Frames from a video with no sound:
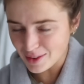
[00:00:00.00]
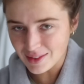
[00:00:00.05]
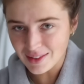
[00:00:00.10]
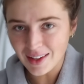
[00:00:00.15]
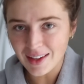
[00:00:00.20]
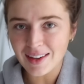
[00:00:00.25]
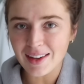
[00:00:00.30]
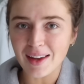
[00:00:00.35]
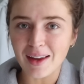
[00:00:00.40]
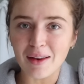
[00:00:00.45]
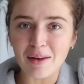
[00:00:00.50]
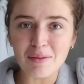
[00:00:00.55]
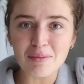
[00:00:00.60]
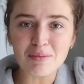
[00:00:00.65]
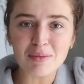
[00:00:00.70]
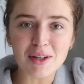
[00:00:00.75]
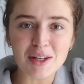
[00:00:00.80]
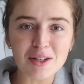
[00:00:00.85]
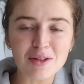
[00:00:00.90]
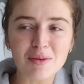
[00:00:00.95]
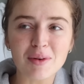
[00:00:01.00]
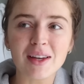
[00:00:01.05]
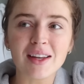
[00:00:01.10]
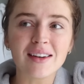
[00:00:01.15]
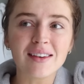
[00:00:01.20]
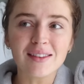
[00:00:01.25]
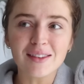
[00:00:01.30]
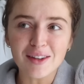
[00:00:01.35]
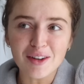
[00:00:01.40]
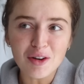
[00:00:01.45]
just like in
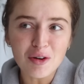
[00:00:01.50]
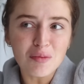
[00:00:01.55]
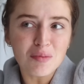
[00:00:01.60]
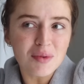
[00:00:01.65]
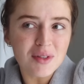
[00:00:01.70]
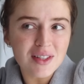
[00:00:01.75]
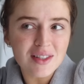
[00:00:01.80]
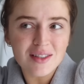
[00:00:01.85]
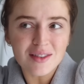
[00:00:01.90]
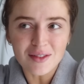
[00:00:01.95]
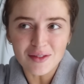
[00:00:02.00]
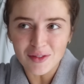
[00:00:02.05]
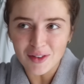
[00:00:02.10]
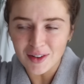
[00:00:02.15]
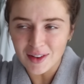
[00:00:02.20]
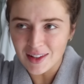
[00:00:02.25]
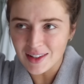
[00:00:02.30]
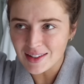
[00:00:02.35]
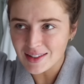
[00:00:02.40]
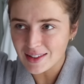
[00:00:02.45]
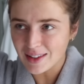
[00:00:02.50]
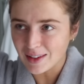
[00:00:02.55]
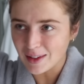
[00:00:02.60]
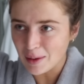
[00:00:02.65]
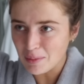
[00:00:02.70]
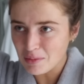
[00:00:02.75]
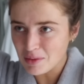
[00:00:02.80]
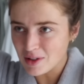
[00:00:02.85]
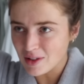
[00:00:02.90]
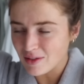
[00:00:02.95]
between loops for this
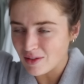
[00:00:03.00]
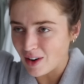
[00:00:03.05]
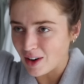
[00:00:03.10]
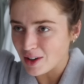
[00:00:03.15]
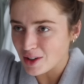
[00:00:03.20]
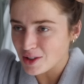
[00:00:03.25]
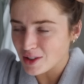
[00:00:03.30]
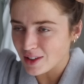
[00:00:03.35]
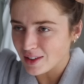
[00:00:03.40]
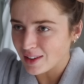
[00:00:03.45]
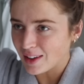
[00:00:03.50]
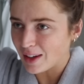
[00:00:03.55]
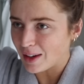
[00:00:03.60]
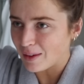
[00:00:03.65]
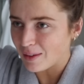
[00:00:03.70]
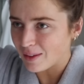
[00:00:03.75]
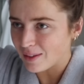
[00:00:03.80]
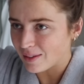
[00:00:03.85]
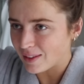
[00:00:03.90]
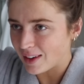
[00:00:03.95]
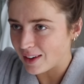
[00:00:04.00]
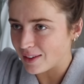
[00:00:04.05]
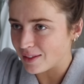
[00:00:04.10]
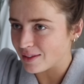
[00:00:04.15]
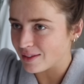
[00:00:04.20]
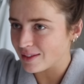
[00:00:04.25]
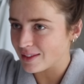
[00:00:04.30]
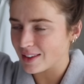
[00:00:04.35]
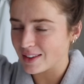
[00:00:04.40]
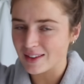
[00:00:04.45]
clip to function. Like,
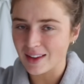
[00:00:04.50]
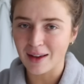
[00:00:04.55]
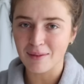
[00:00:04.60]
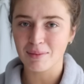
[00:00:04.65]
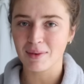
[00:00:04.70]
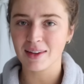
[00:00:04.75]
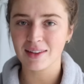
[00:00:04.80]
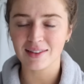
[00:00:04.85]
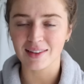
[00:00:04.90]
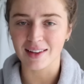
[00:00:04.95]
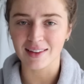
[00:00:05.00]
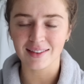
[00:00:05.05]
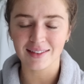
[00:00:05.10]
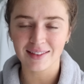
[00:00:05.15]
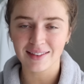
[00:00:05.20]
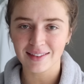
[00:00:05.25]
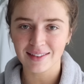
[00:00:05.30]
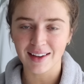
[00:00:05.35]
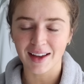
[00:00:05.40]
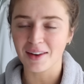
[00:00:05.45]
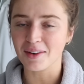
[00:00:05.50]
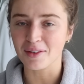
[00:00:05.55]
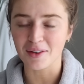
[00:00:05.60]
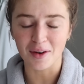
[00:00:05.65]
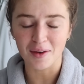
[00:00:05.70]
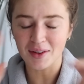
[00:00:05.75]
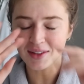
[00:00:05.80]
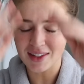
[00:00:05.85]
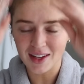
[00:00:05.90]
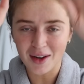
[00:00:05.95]
does that make sense? I don't
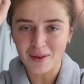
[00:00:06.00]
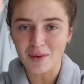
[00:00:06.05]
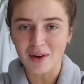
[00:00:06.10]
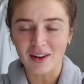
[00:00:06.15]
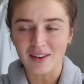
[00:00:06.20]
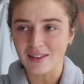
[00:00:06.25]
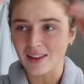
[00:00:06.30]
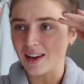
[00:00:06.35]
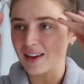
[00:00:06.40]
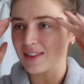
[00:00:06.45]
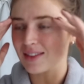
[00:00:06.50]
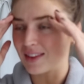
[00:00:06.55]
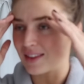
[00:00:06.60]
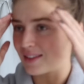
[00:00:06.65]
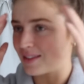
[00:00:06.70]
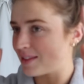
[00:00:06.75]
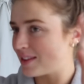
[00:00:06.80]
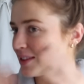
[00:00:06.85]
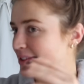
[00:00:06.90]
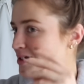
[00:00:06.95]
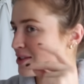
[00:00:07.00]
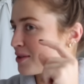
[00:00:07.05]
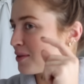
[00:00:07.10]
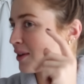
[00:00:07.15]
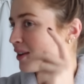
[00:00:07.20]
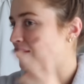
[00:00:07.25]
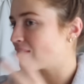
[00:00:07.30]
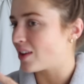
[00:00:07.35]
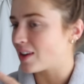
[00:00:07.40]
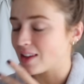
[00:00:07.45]
know. It's at a weird length and it's
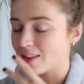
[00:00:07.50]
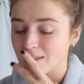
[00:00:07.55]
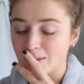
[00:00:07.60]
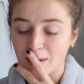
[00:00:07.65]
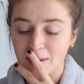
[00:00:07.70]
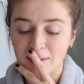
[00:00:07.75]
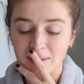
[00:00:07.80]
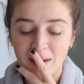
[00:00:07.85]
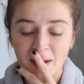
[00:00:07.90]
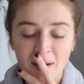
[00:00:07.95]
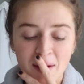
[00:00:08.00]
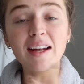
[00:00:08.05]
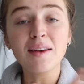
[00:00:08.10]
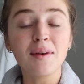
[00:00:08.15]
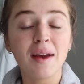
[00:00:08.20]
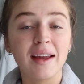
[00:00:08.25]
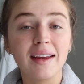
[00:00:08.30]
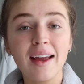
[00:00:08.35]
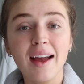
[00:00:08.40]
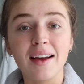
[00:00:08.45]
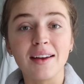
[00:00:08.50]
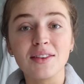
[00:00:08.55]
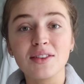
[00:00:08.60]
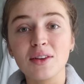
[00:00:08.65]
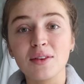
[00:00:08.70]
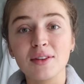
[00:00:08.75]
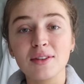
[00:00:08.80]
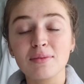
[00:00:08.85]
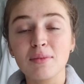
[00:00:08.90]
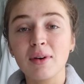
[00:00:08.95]
doing funny things. Anyway, yeah,
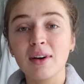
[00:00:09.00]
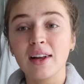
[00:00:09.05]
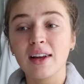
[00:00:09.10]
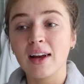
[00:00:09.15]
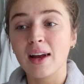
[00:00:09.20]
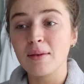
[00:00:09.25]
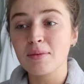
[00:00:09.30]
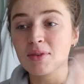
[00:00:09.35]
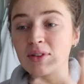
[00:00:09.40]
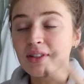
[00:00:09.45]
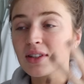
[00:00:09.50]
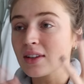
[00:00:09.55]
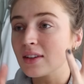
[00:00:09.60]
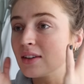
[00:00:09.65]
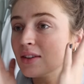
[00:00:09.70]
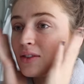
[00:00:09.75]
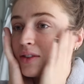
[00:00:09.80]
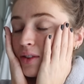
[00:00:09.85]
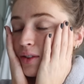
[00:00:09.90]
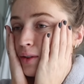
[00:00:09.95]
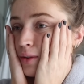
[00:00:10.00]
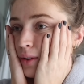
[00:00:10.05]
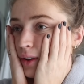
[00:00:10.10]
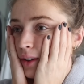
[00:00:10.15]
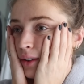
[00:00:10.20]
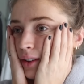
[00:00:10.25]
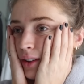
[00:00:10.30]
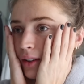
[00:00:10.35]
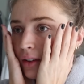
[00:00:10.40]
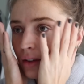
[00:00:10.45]
so this morning I'm just gonna do
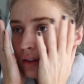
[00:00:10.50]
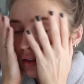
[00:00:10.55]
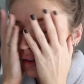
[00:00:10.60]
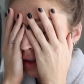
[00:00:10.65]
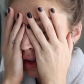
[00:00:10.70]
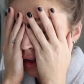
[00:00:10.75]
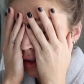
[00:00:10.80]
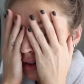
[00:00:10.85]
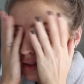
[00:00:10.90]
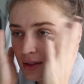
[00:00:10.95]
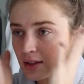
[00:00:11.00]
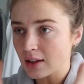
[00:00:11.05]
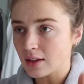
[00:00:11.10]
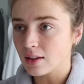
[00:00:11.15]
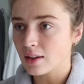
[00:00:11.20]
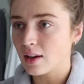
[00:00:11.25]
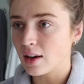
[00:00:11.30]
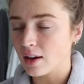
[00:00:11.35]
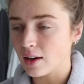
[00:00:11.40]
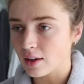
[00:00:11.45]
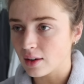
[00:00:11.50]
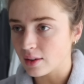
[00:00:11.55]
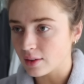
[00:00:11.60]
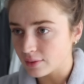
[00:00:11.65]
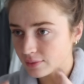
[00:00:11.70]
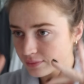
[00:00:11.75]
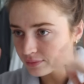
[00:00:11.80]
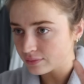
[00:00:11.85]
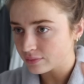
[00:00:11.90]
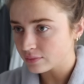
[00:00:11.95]
a little skincare